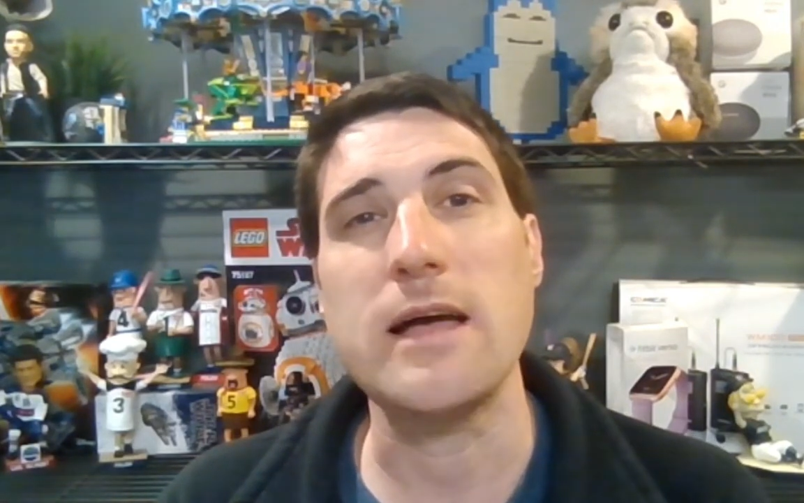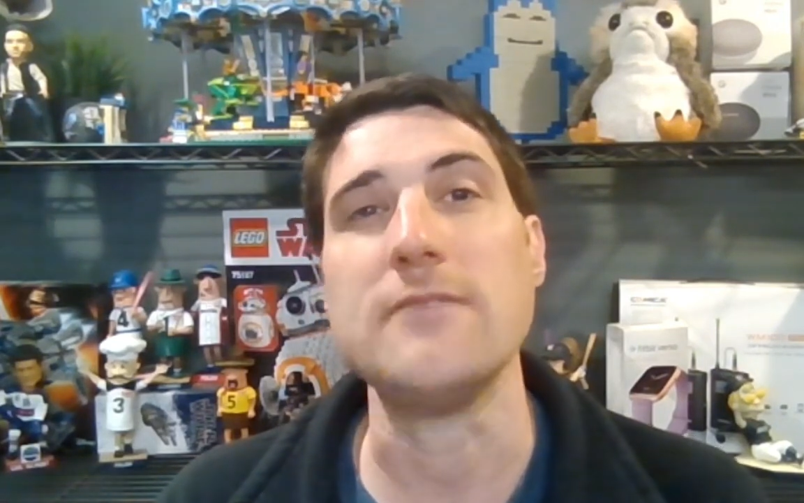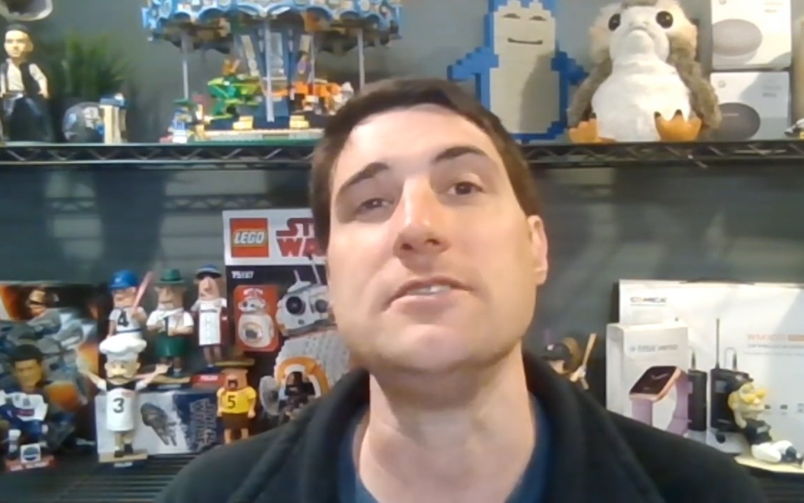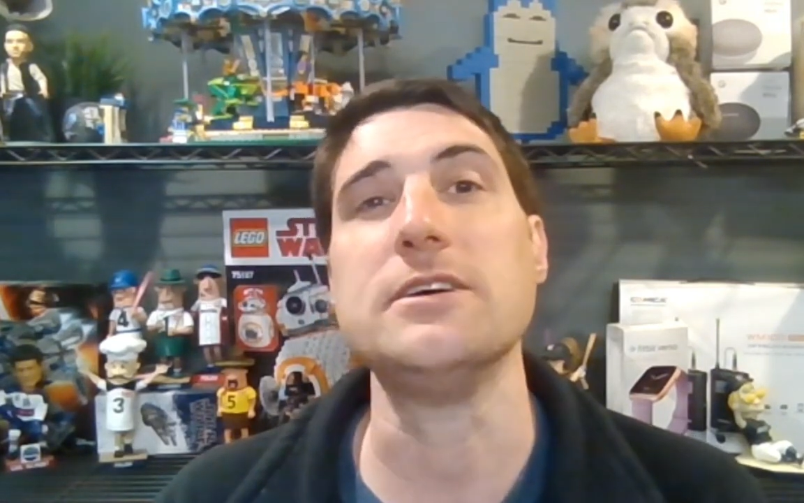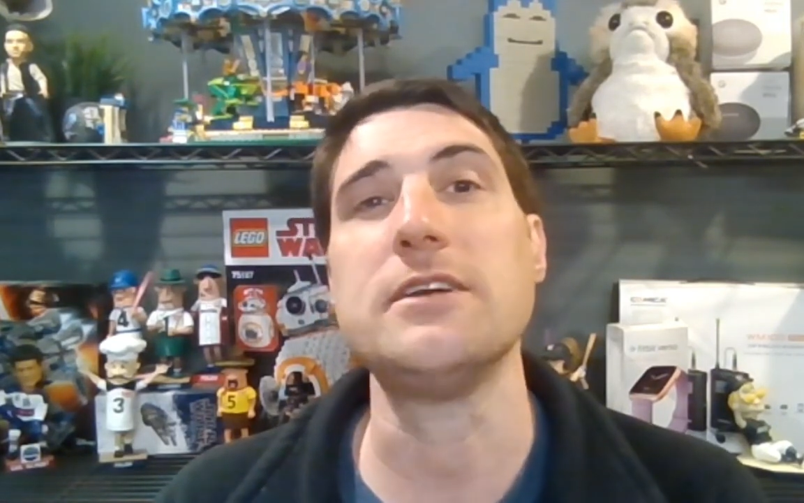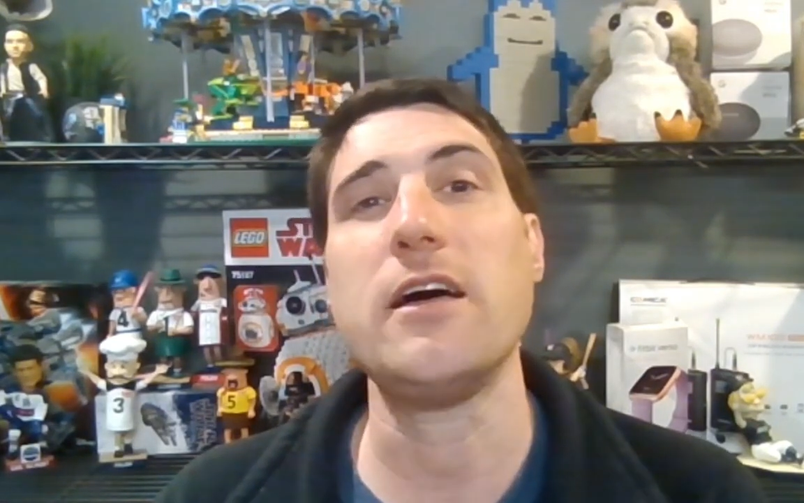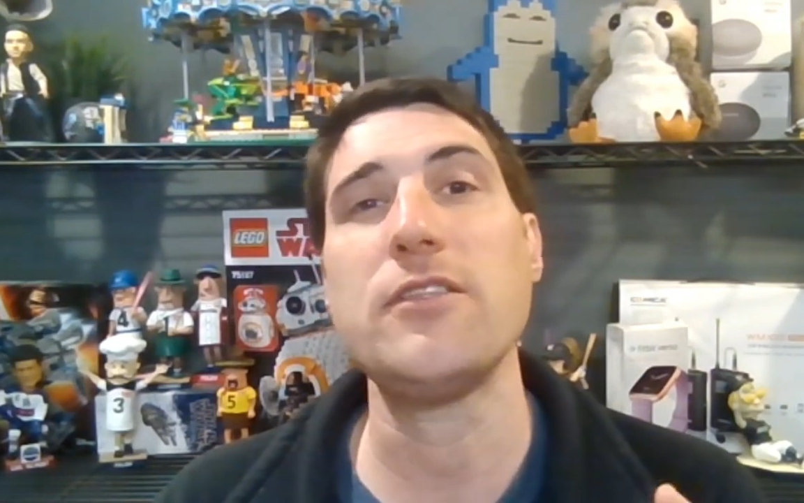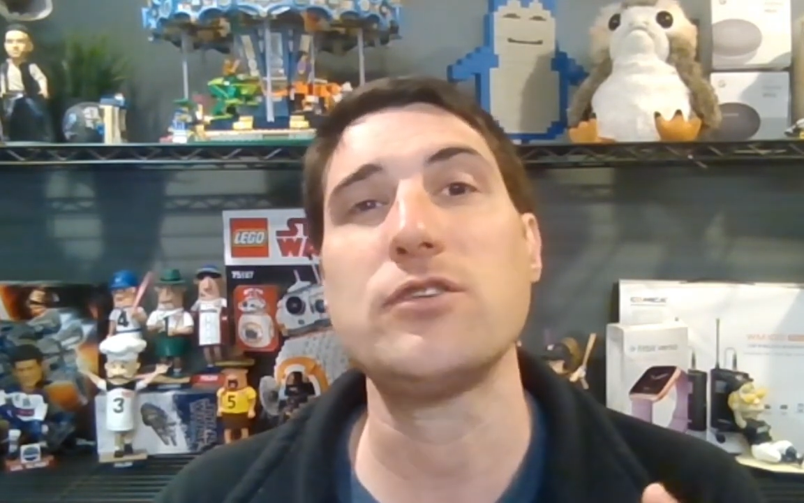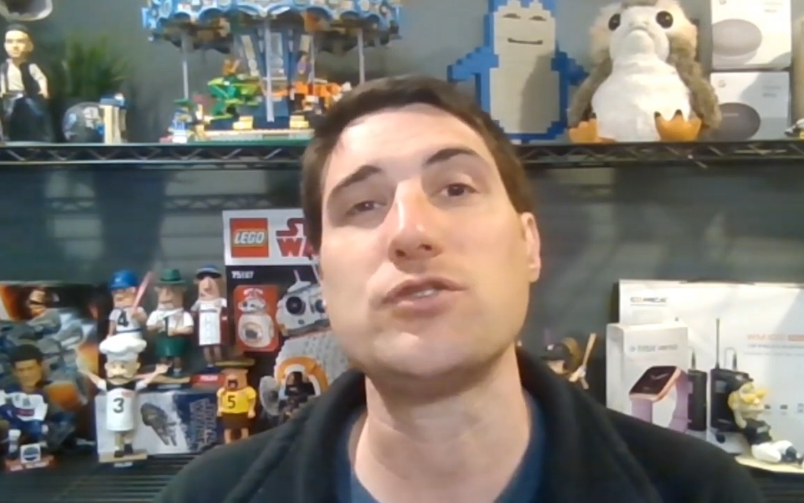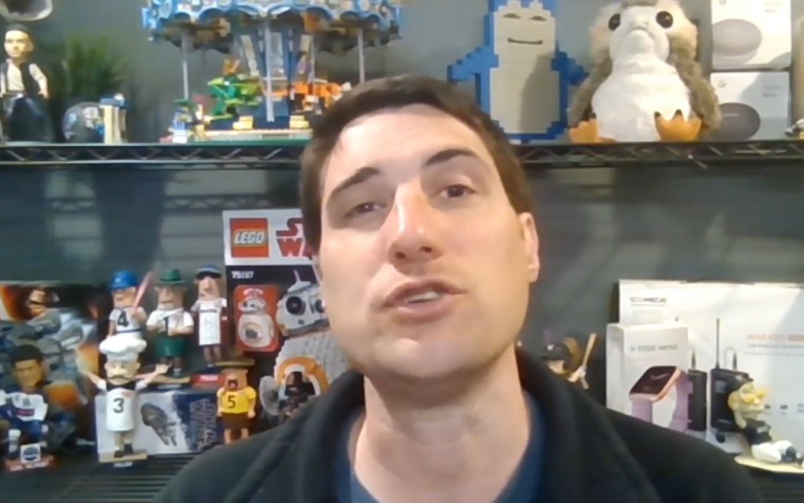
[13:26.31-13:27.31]
I've done
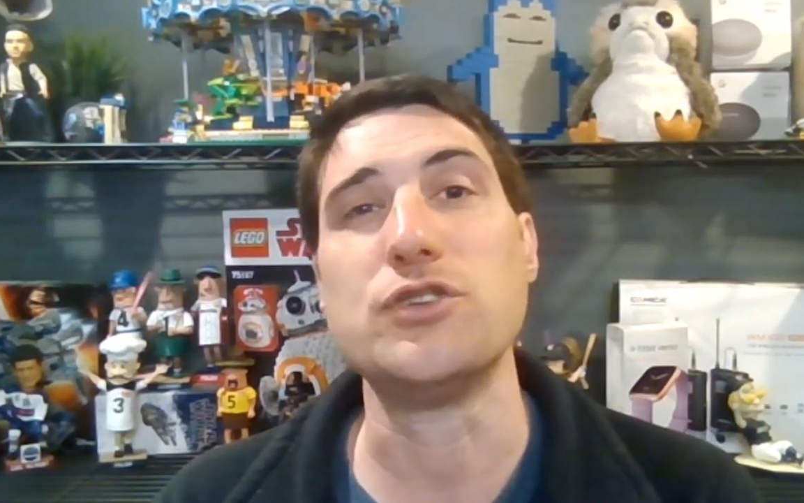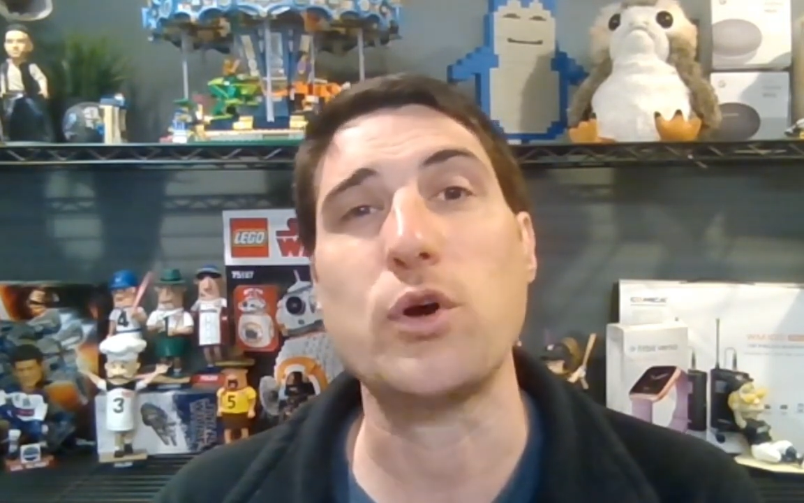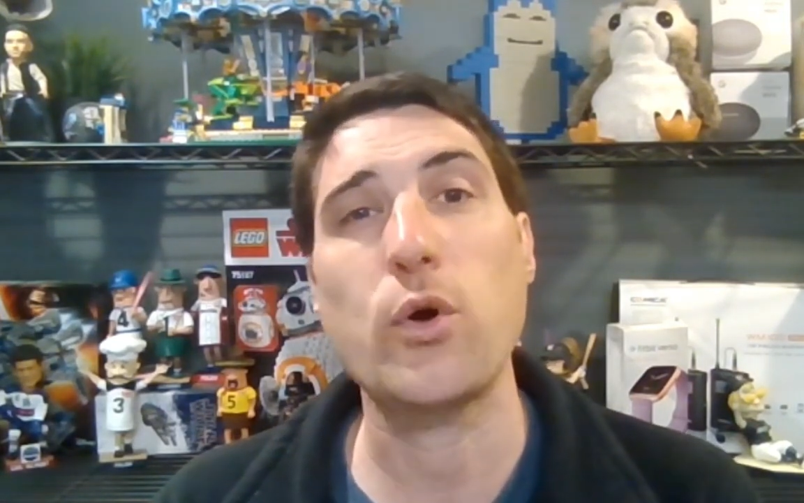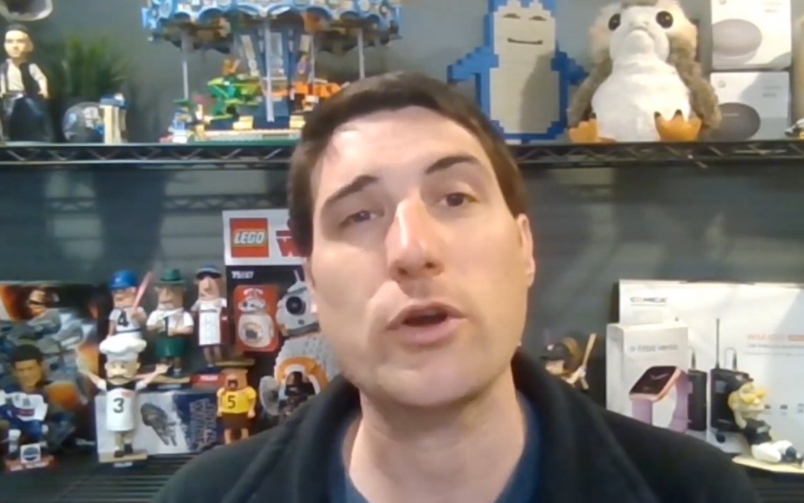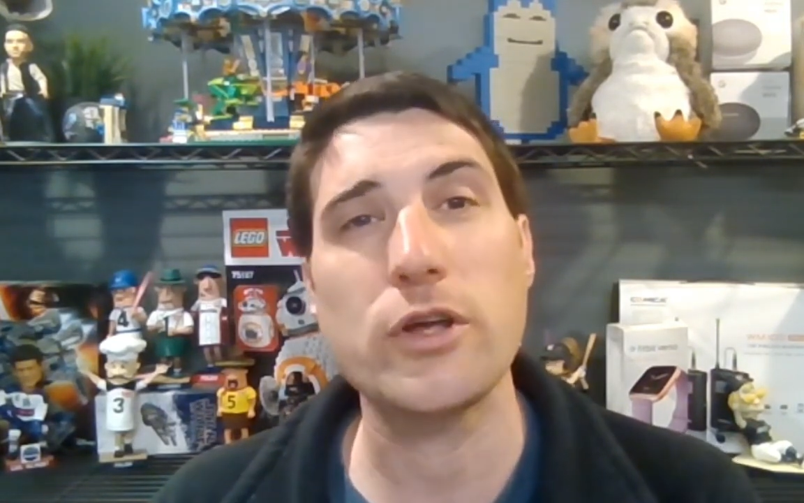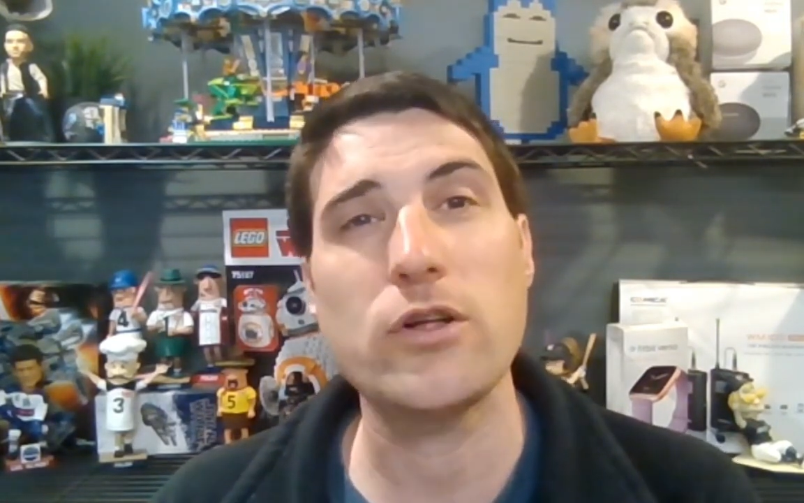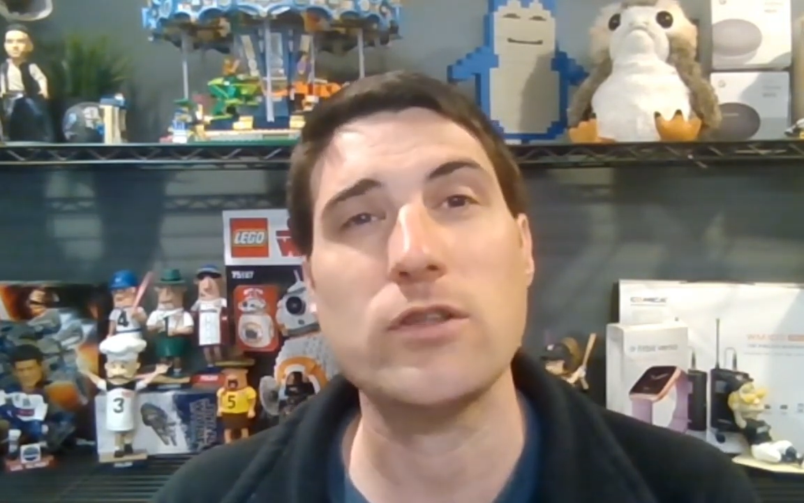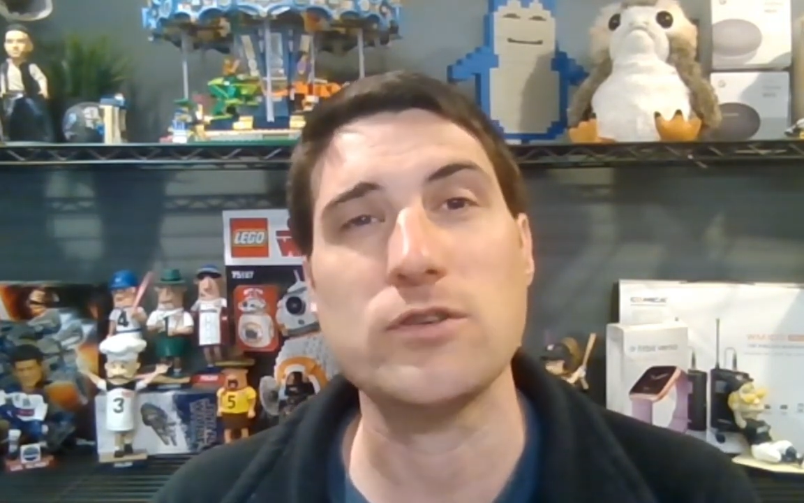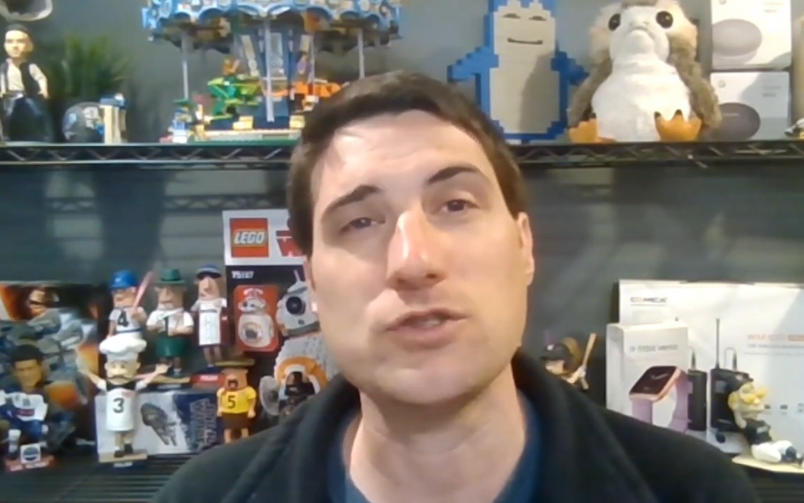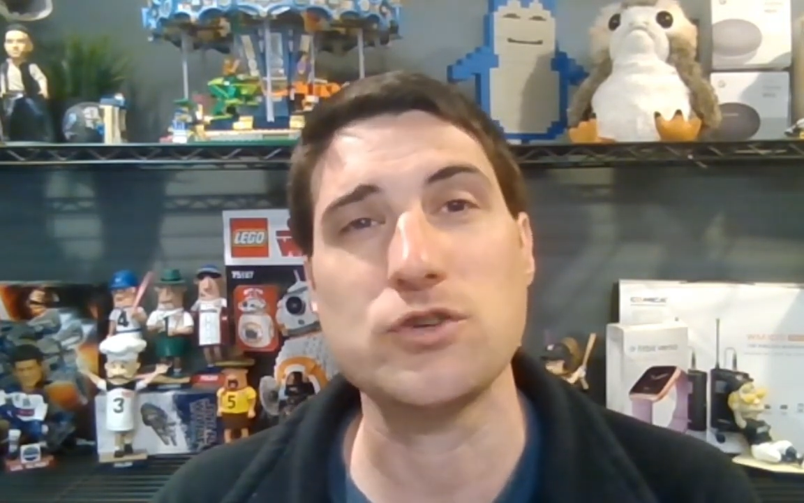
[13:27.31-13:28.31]
other
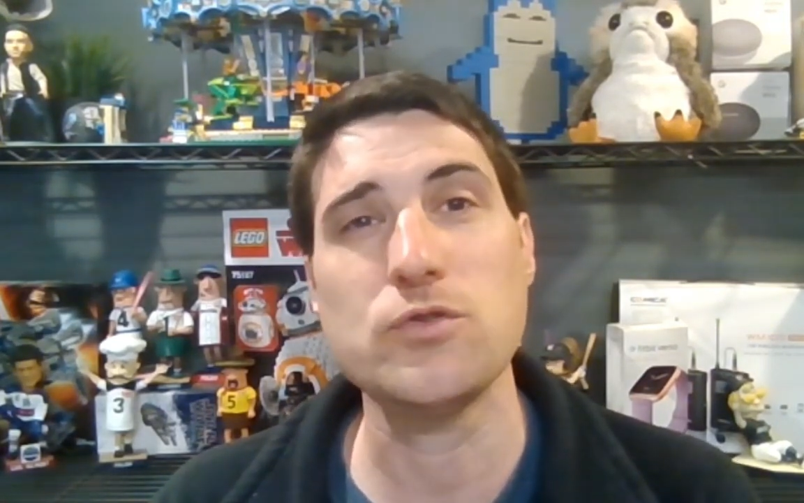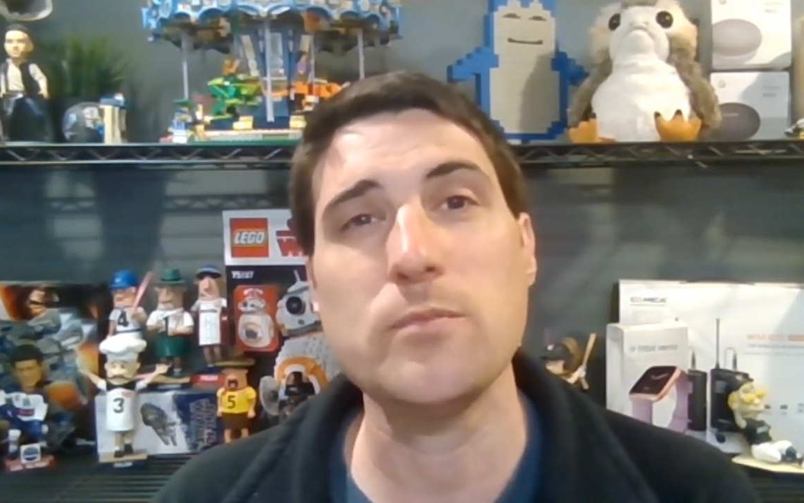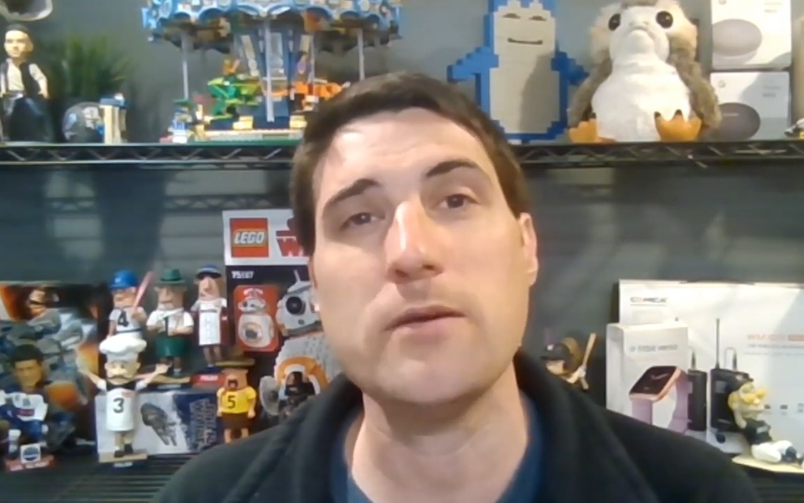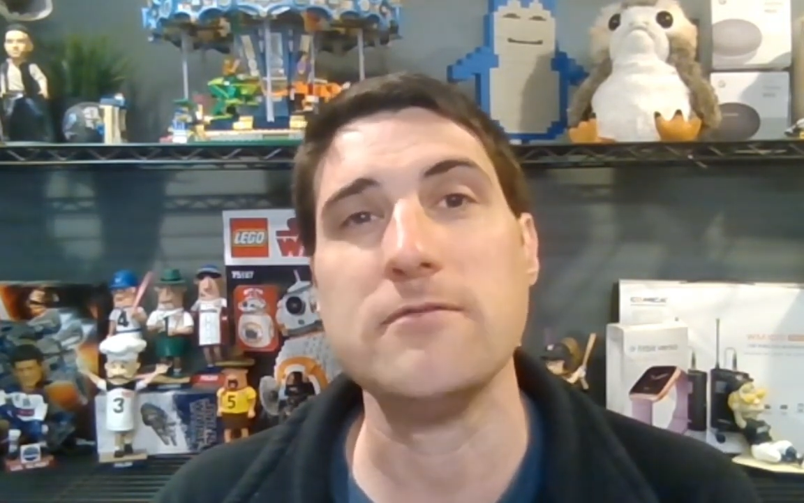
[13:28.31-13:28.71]
tutorial Zoom